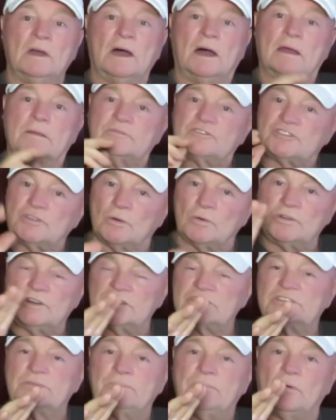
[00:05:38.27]
I'm so
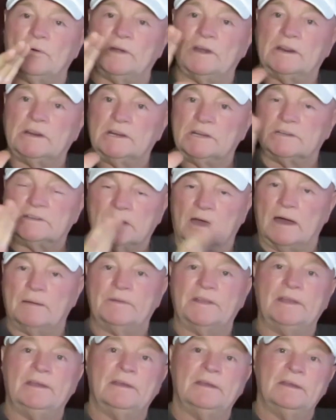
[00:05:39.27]
disappointed in
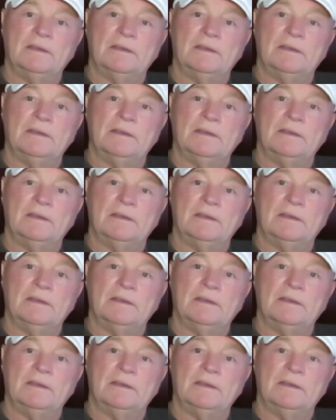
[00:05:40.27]
Dobby.